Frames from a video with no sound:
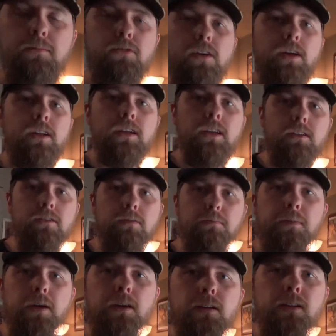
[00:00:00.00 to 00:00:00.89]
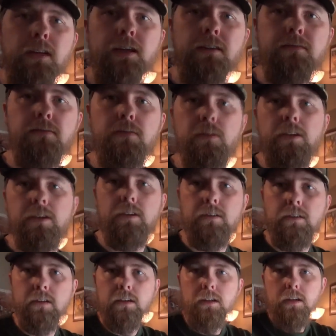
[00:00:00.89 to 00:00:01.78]
trying to get some better light for you.
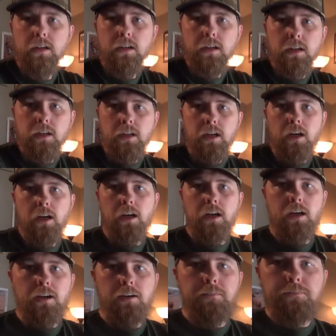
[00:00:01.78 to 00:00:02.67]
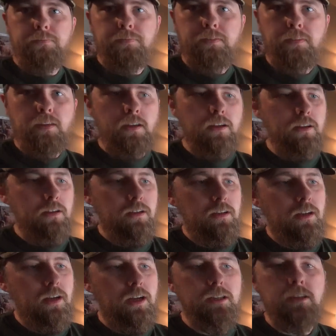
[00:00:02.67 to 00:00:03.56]
On
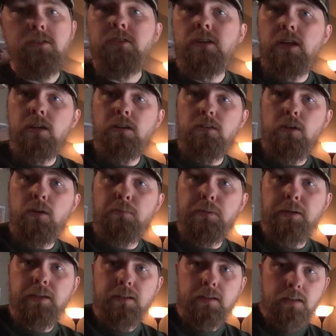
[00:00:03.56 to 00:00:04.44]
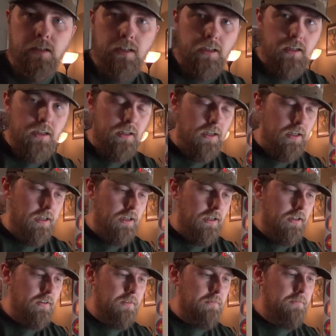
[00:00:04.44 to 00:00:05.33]
this yellow roping,
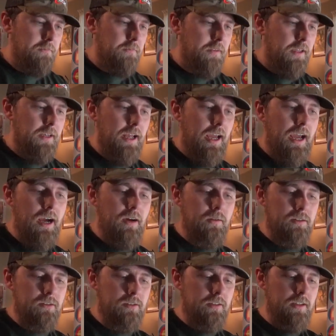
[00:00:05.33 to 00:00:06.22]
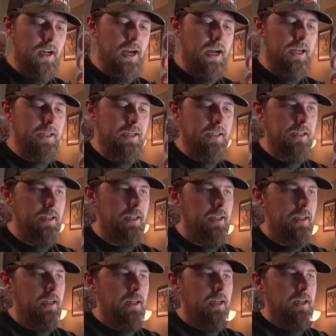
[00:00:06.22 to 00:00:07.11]
and how it's knotted.
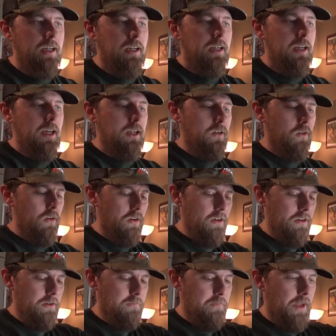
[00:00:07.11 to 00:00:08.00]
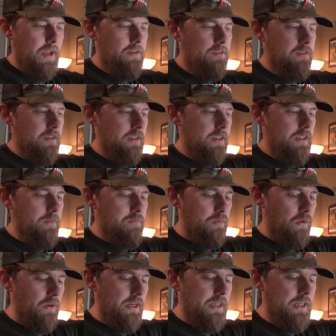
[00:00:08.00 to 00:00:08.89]
In order to basically
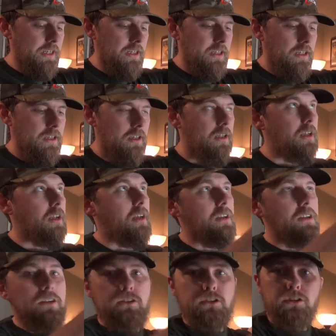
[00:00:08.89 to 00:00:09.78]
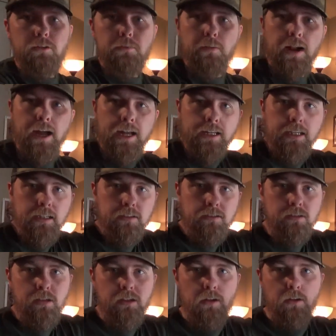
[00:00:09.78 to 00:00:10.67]
bring your two
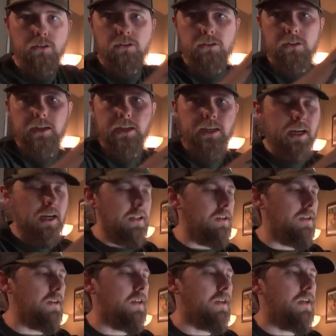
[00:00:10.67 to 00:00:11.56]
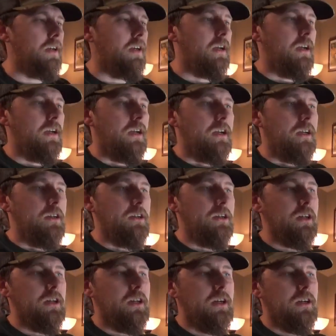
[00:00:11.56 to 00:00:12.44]
brackets closer together,
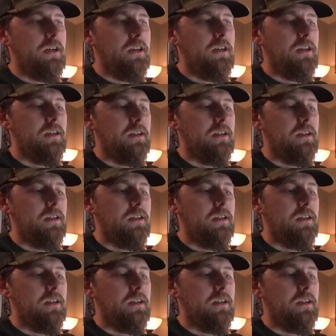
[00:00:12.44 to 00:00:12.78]
you're gonna